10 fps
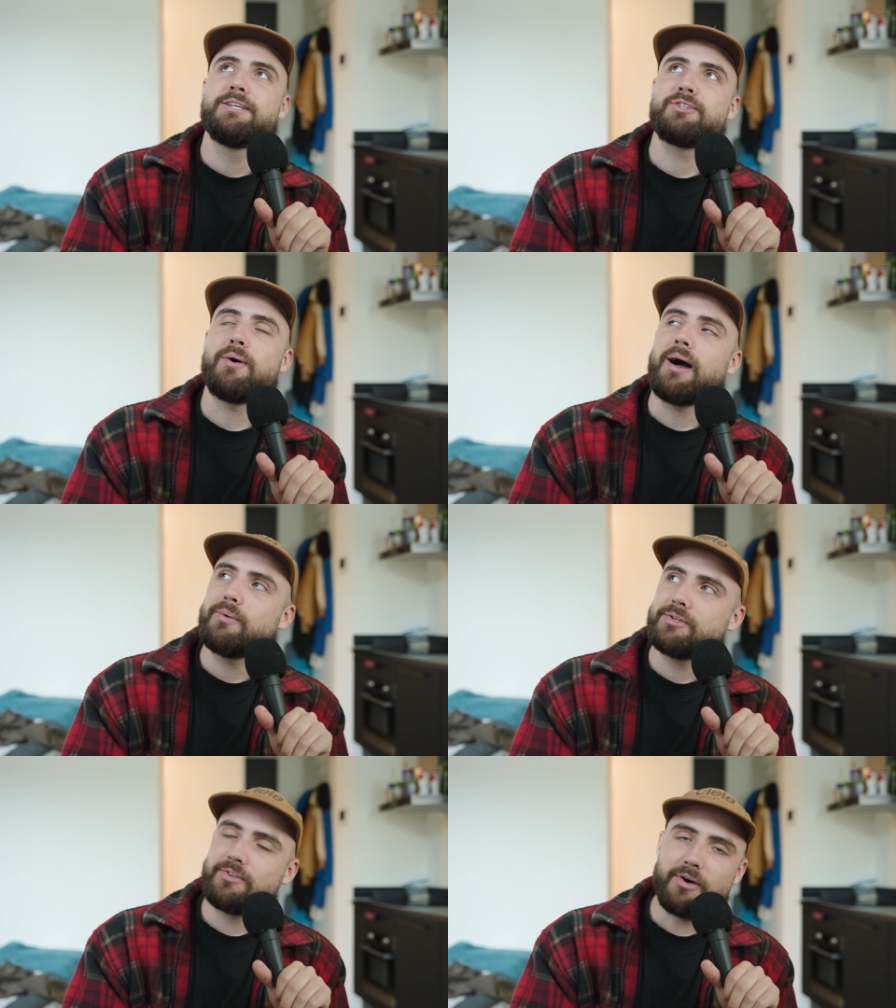So I
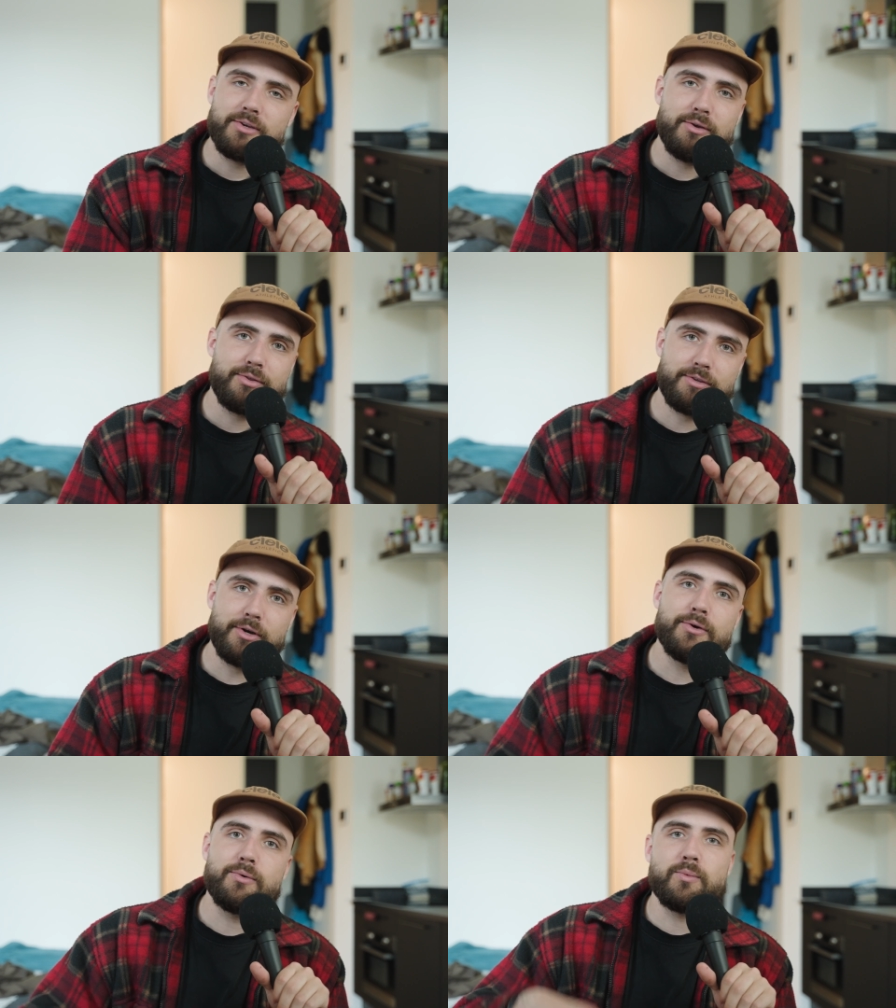will talk you
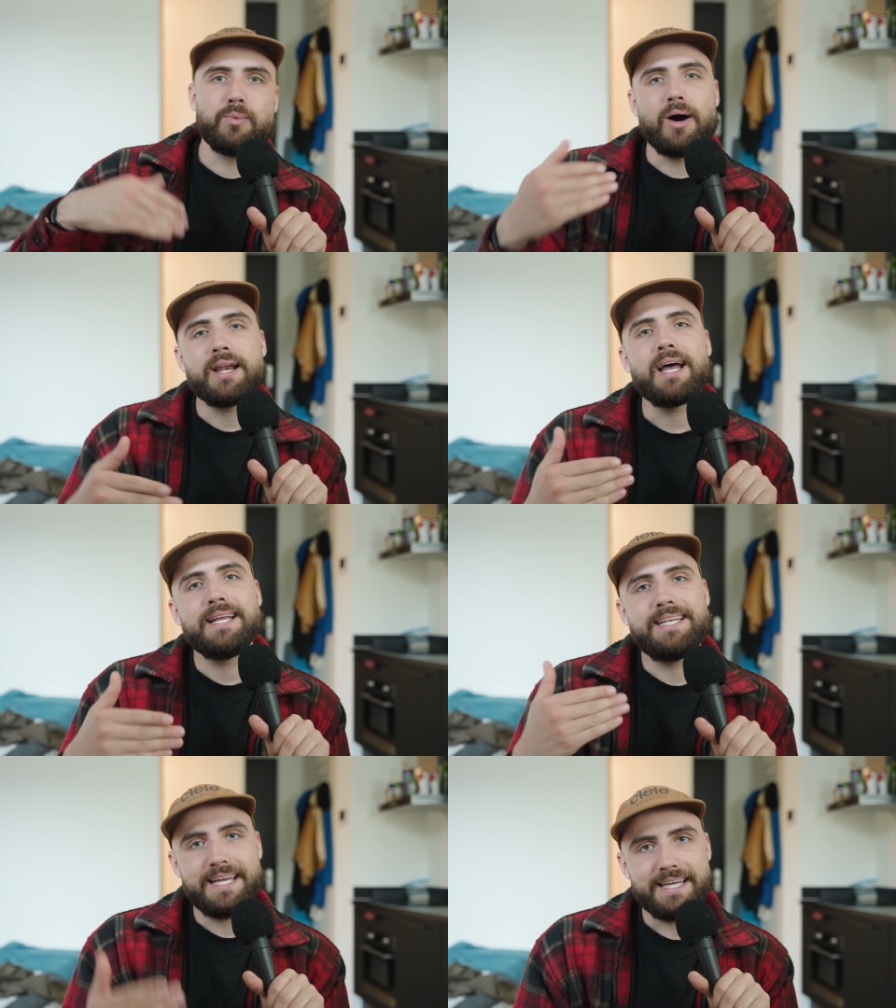through what I
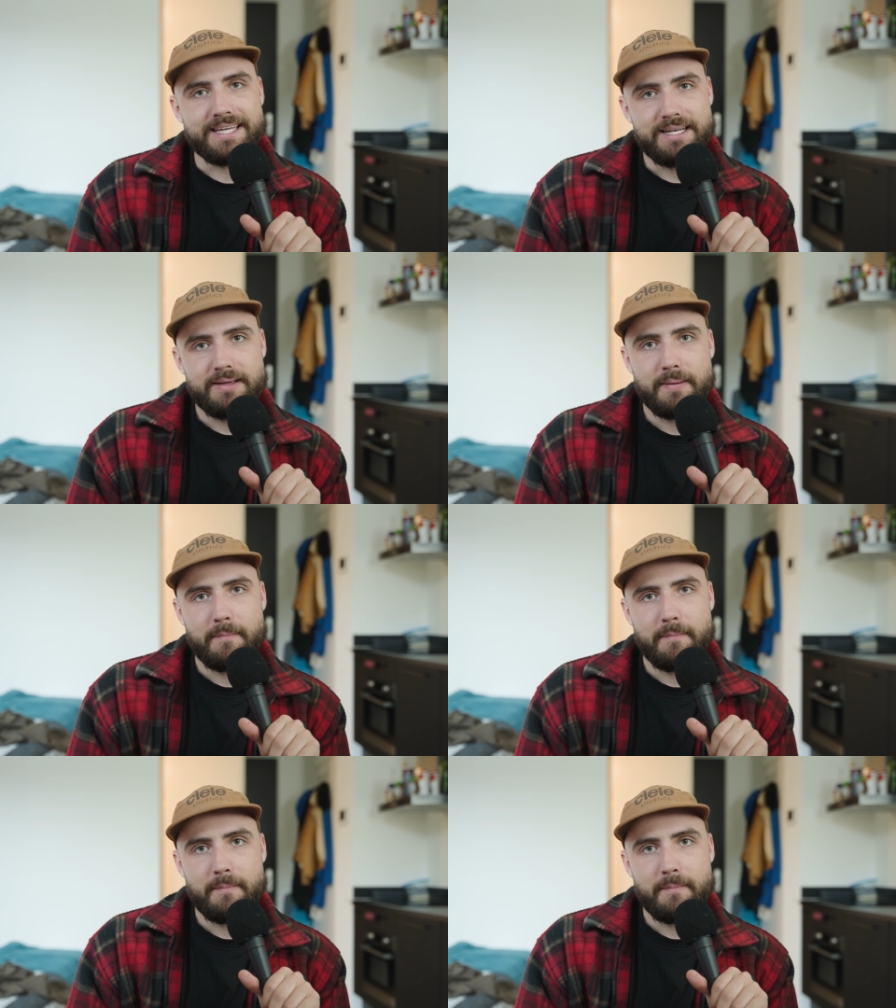did